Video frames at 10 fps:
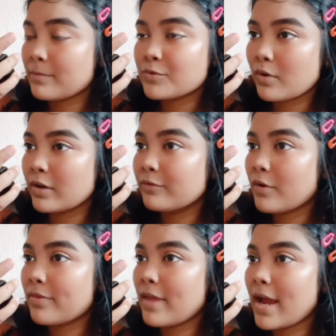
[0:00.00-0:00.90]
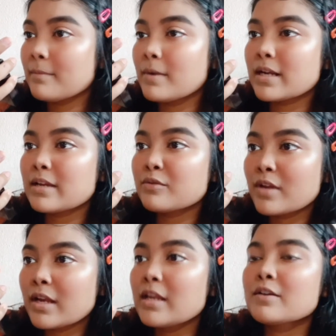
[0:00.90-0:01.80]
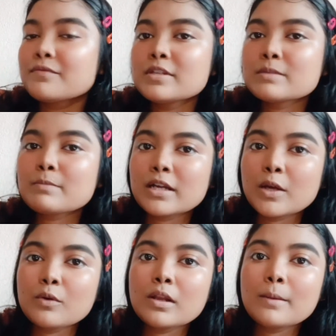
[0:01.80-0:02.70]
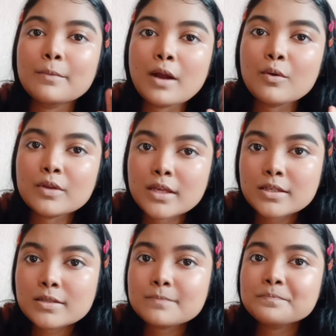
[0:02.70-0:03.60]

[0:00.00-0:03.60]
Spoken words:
I'm sorry for that, but I really love this particular brow kit.